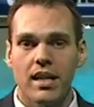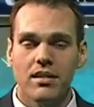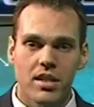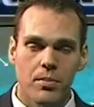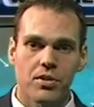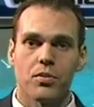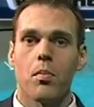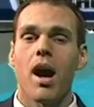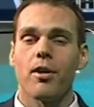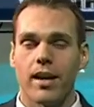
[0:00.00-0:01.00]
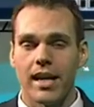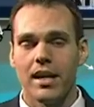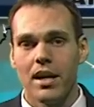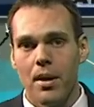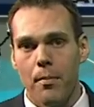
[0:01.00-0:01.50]
And then temperatures moderate
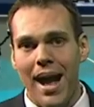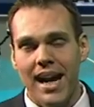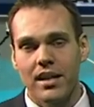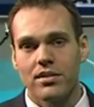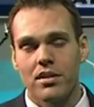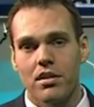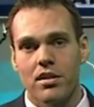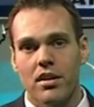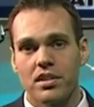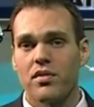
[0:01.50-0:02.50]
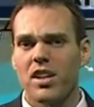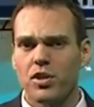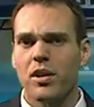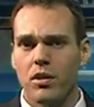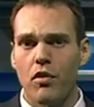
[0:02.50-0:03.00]
back into the 30s,
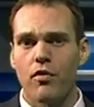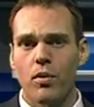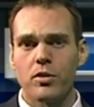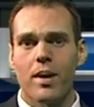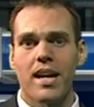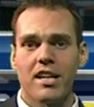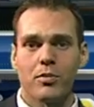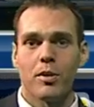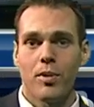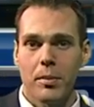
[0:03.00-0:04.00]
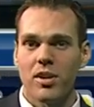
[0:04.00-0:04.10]
eventually low 40s by next midweek.